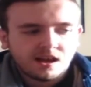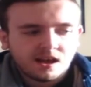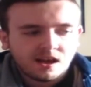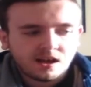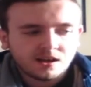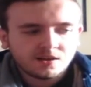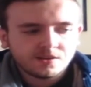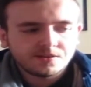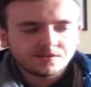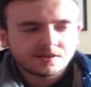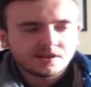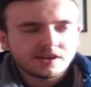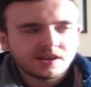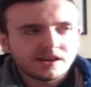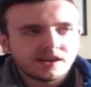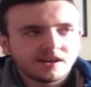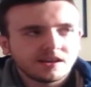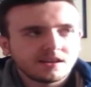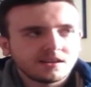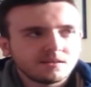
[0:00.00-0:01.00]

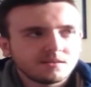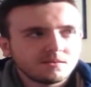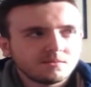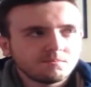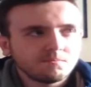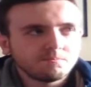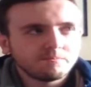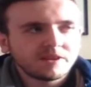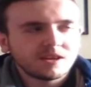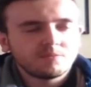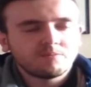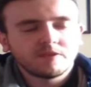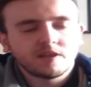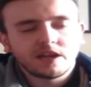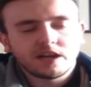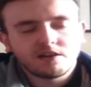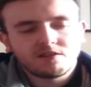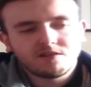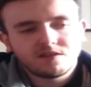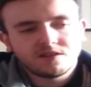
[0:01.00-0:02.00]
Another big
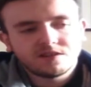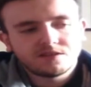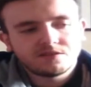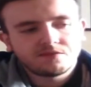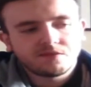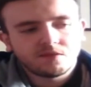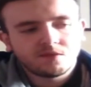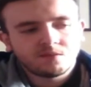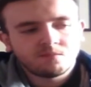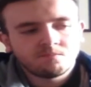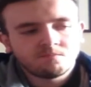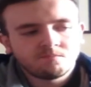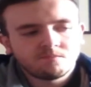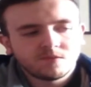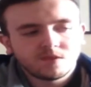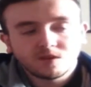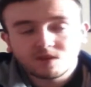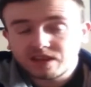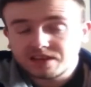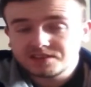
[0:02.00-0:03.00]
player in this film
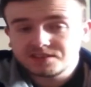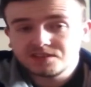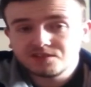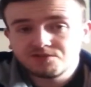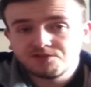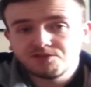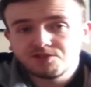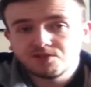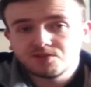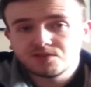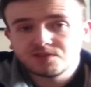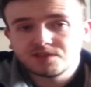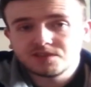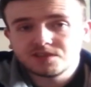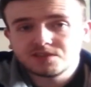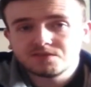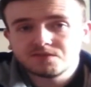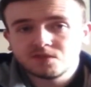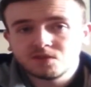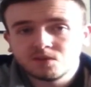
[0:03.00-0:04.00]
who gets introduced in
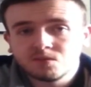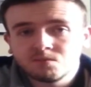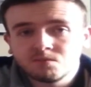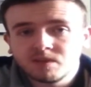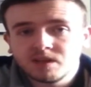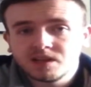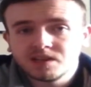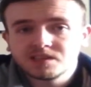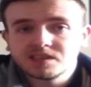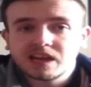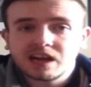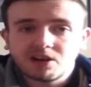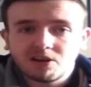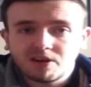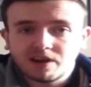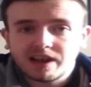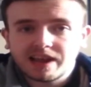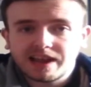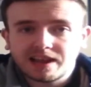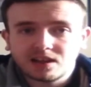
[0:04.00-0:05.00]
this film is
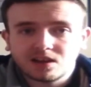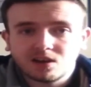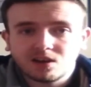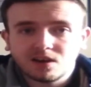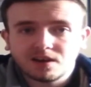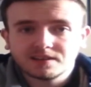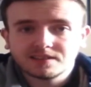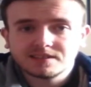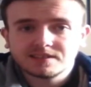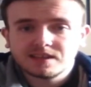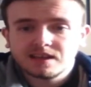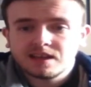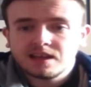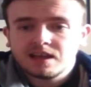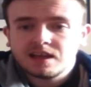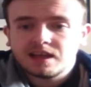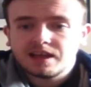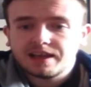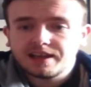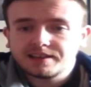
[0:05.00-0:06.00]
Aaron Eckhart,
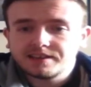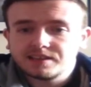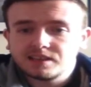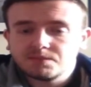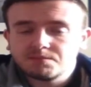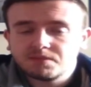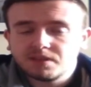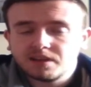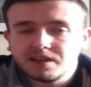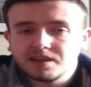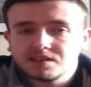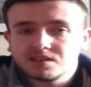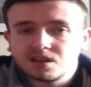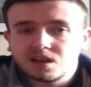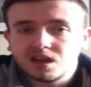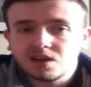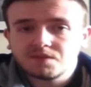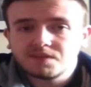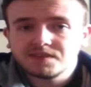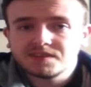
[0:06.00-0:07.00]
and he plays
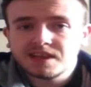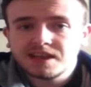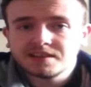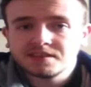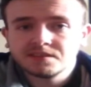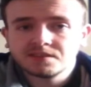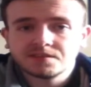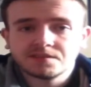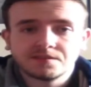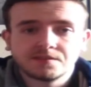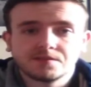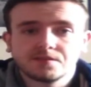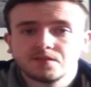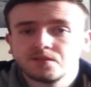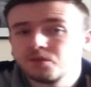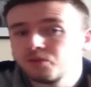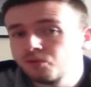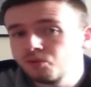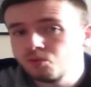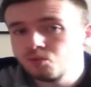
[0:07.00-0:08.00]
Harvey Dent,
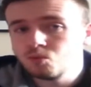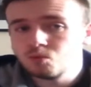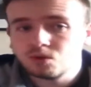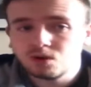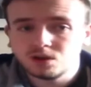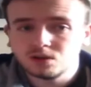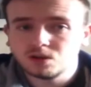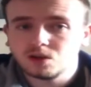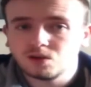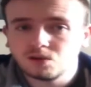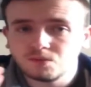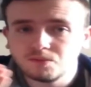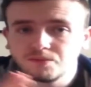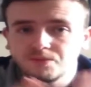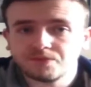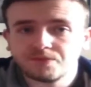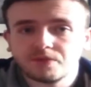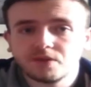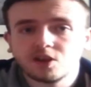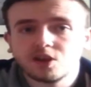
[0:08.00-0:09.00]
who a lot
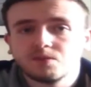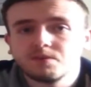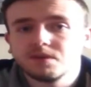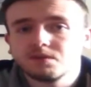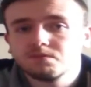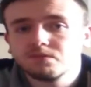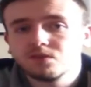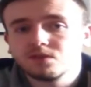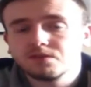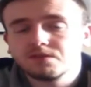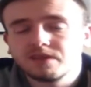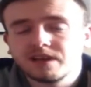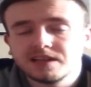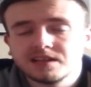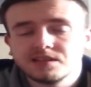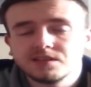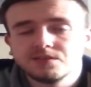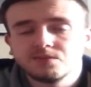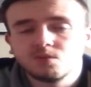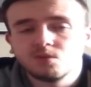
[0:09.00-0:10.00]
of comic book
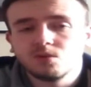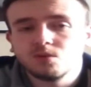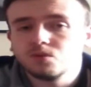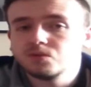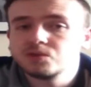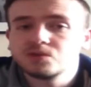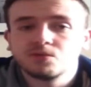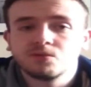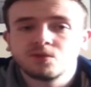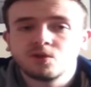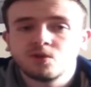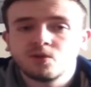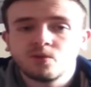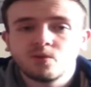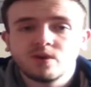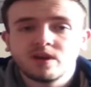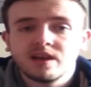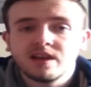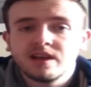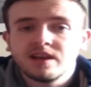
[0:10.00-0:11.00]
fans will also
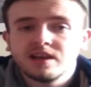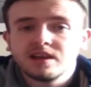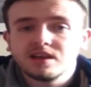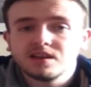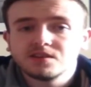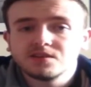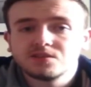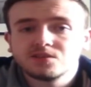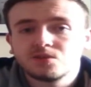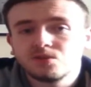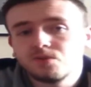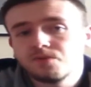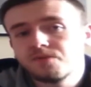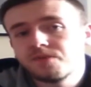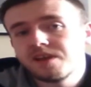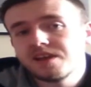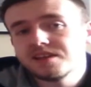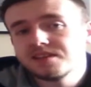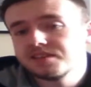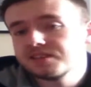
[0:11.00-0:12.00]
know as
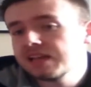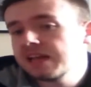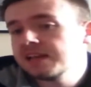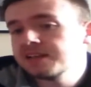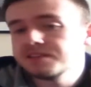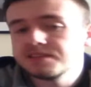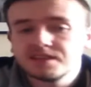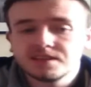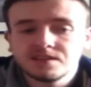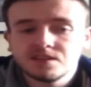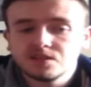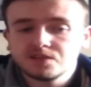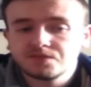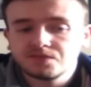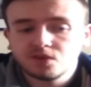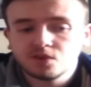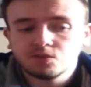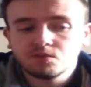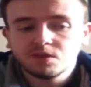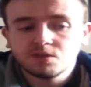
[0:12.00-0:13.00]
Two-Face, and in this
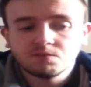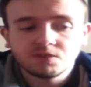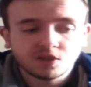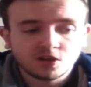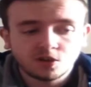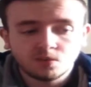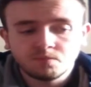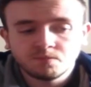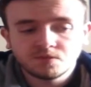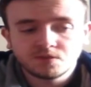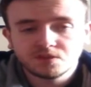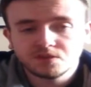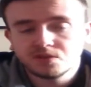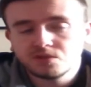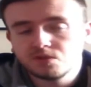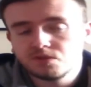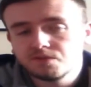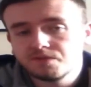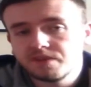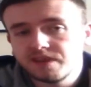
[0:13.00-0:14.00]
film he becomes
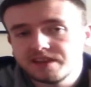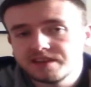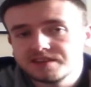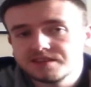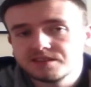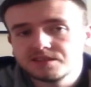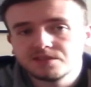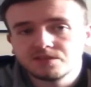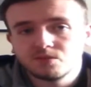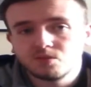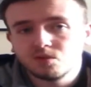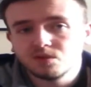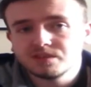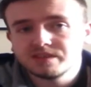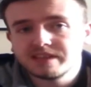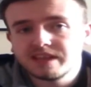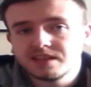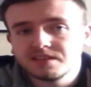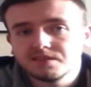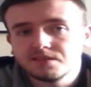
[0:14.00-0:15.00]
Two-Face towards
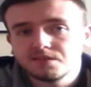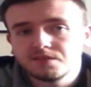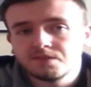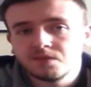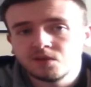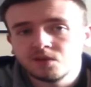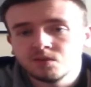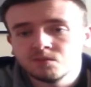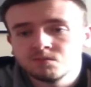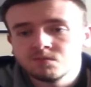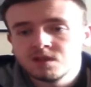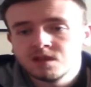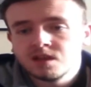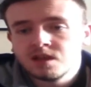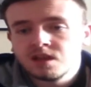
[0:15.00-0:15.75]
the end of the film.